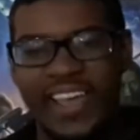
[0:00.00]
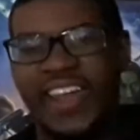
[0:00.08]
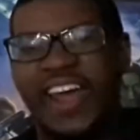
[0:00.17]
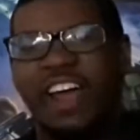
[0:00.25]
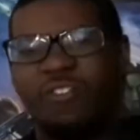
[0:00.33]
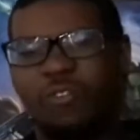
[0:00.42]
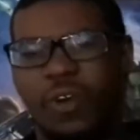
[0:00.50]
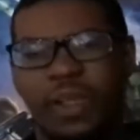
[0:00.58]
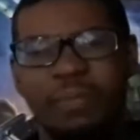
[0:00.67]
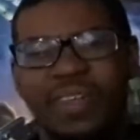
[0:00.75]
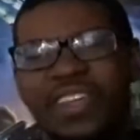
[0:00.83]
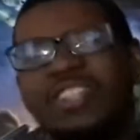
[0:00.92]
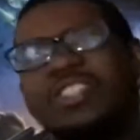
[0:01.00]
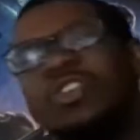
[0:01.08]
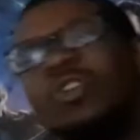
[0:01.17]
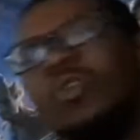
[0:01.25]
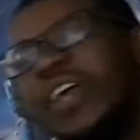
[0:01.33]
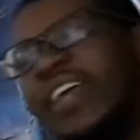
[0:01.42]
and I've really been
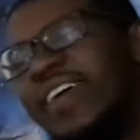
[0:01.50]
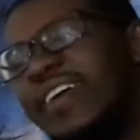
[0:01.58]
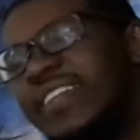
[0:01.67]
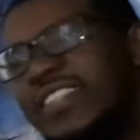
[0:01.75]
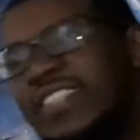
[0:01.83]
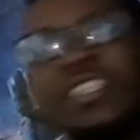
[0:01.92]
enjoying it.